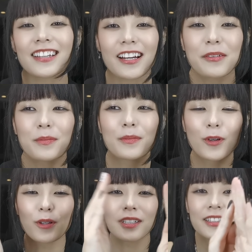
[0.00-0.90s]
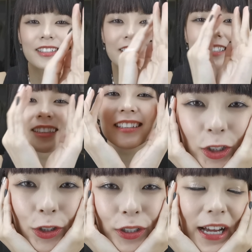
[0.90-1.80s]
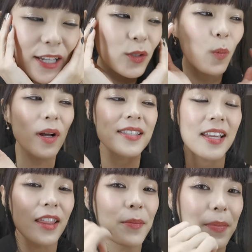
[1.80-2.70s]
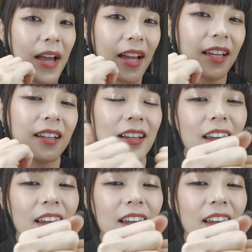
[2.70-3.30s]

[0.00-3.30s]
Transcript: I'm going to show you guys what's in the bag.